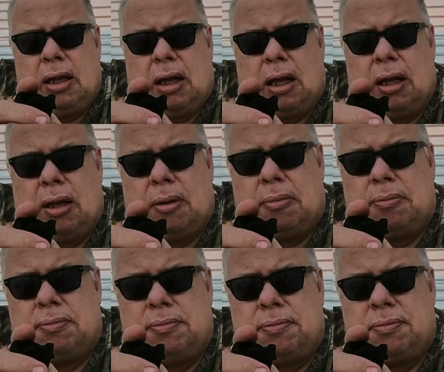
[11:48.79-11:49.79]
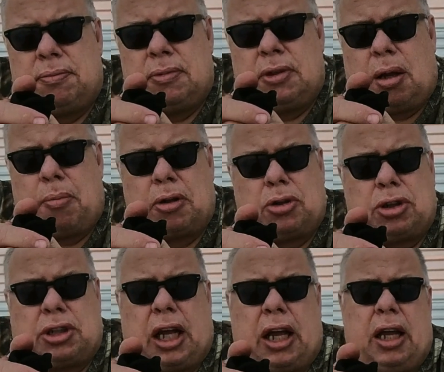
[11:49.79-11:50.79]
Not much to
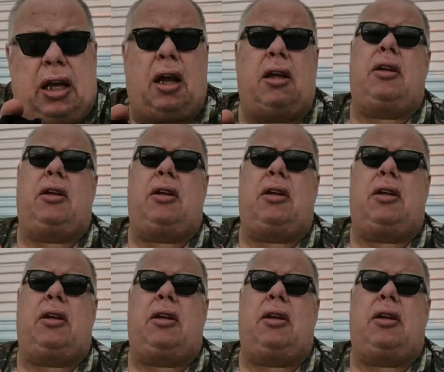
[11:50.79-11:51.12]
say.